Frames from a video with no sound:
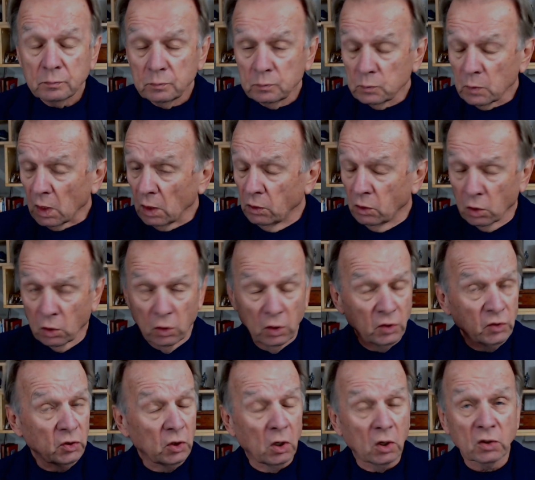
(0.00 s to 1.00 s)
You're going to
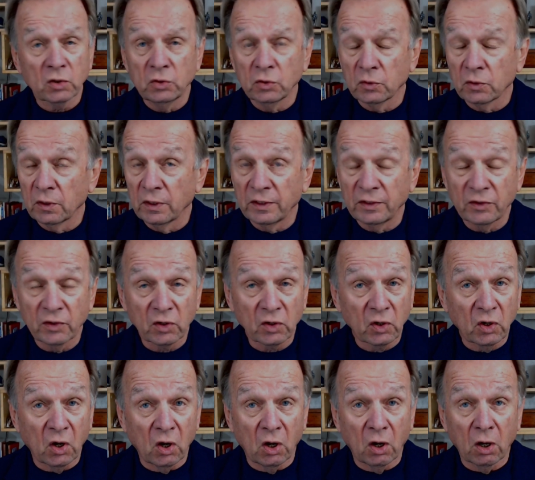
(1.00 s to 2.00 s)
talk to her in your
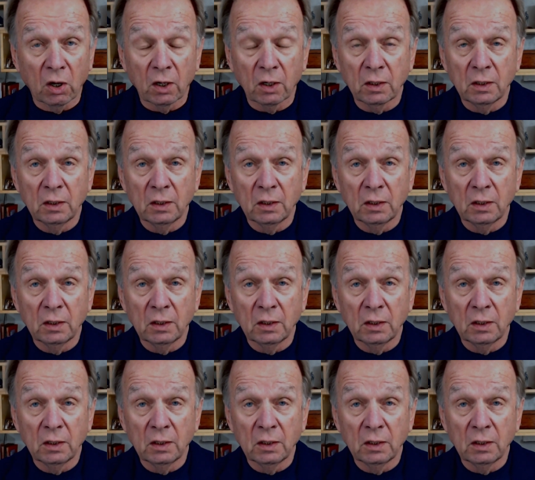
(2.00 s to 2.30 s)
car.